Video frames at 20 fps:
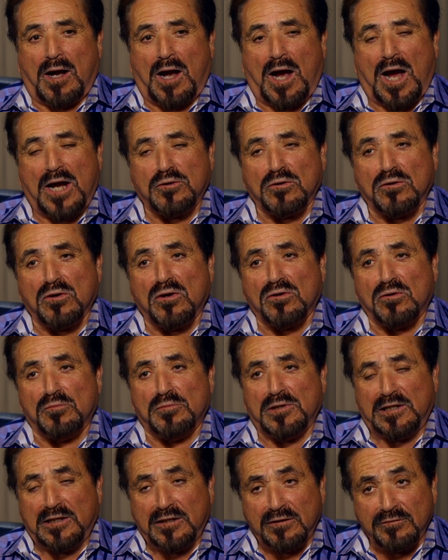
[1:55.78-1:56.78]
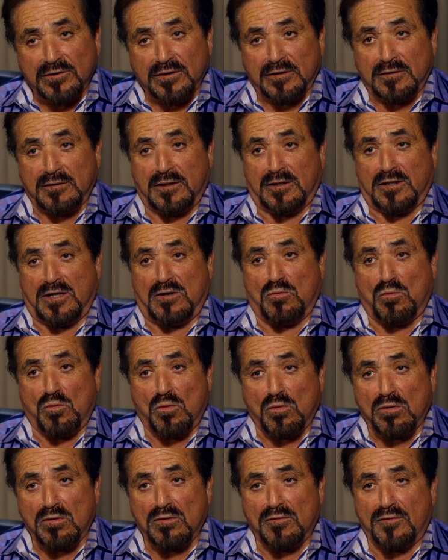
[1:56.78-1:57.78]
I no longer believe in, in a
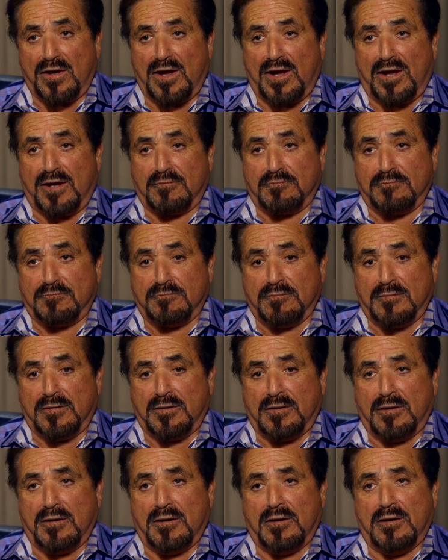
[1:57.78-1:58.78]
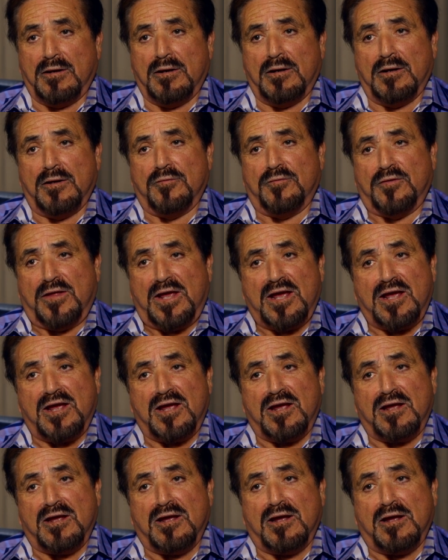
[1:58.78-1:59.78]
war that
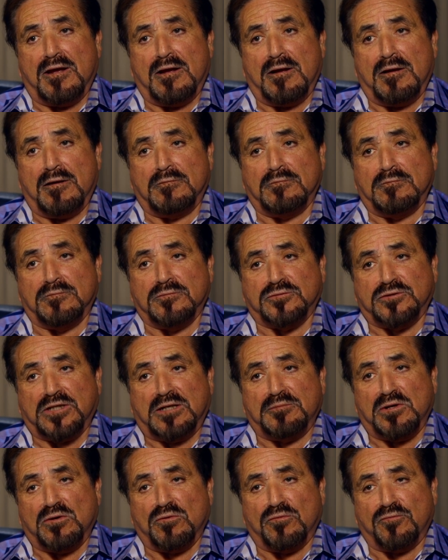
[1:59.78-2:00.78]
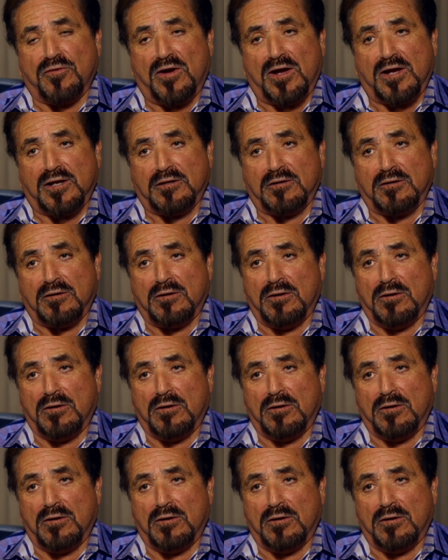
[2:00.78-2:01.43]
they sent me to fight